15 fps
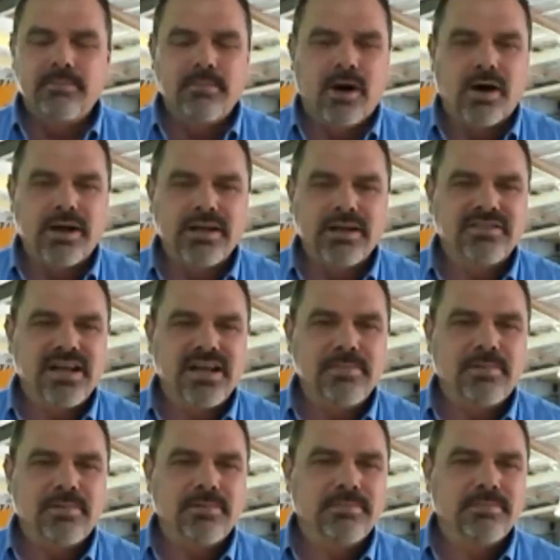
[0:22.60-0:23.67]
mining a
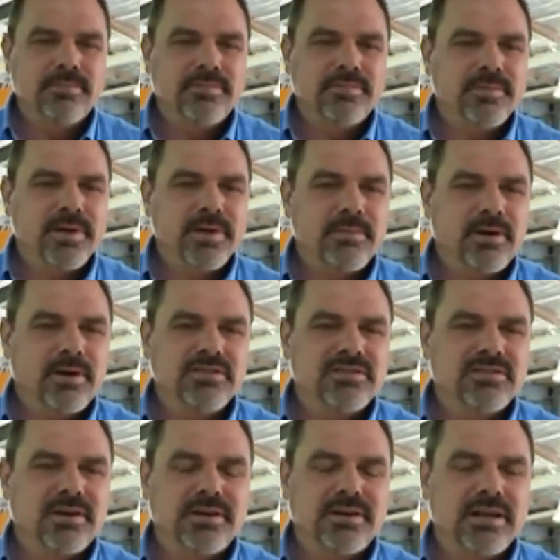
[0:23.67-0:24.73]
sample from our mine
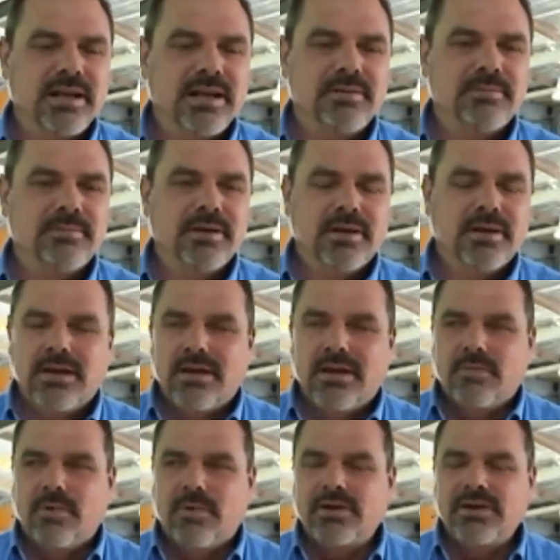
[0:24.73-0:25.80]
site and
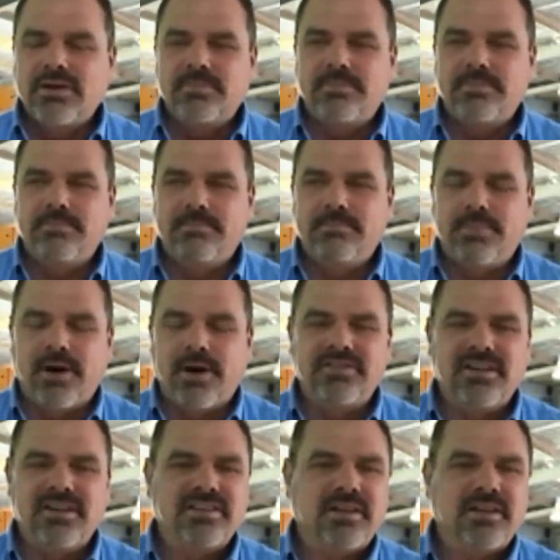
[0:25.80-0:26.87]
working to
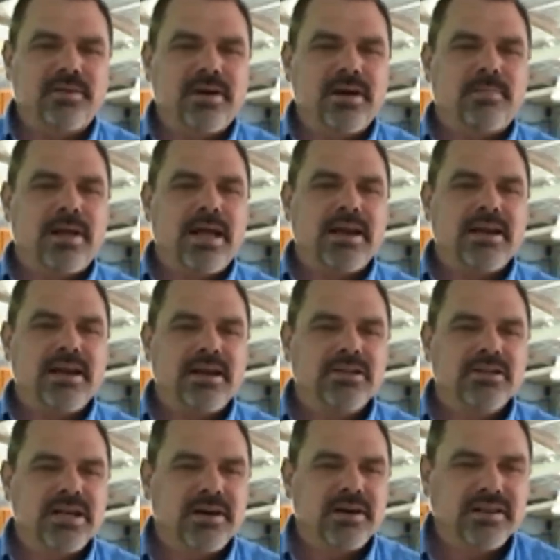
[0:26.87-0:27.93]
process that through our plant here to
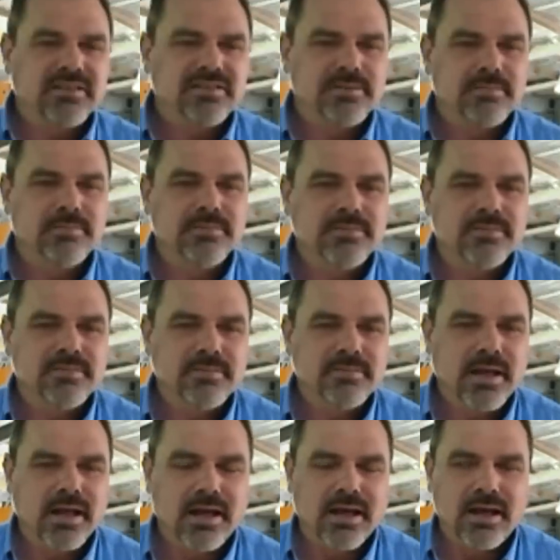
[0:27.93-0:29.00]
generate some
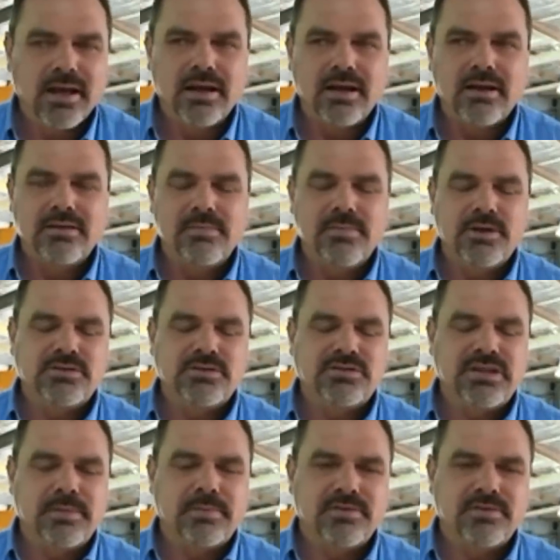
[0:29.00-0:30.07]
uh, commercial
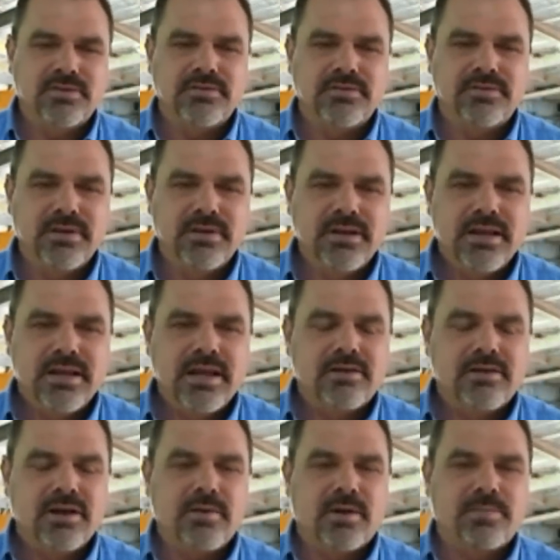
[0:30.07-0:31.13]
samples of our
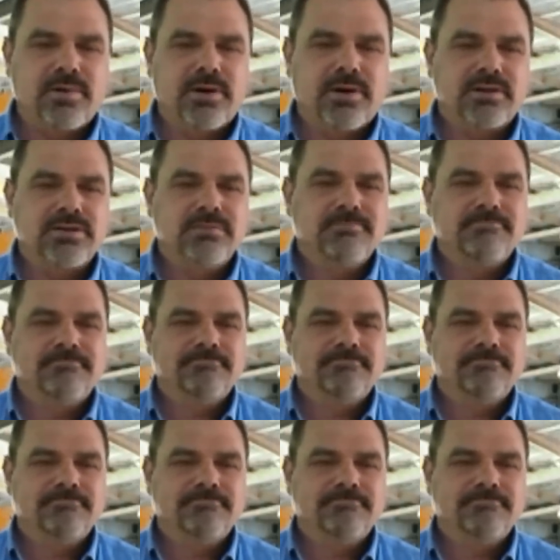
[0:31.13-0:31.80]
cobalt product.